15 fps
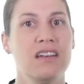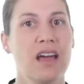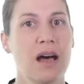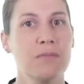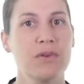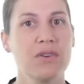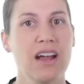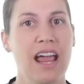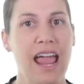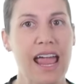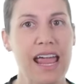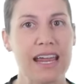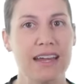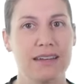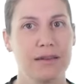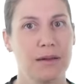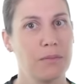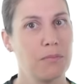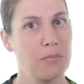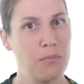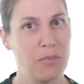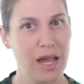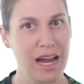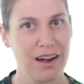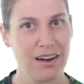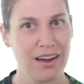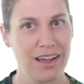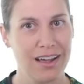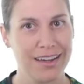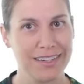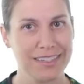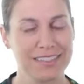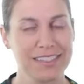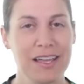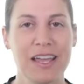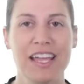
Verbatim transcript: Number eight, bear hugs.